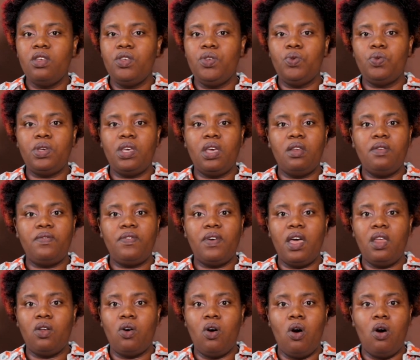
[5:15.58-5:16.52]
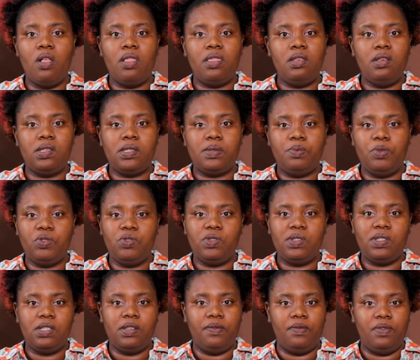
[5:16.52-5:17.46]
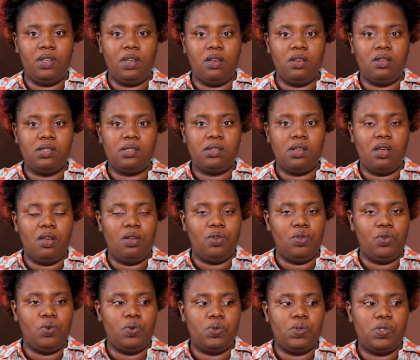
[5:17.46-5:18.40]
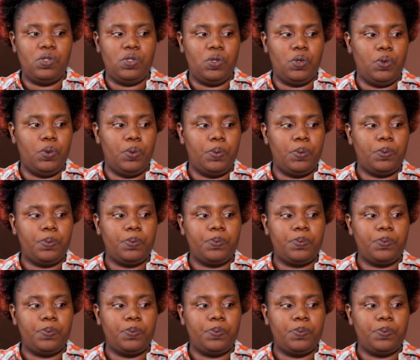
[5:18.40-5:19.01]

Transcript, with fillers: You can find all these music videos on YouTube.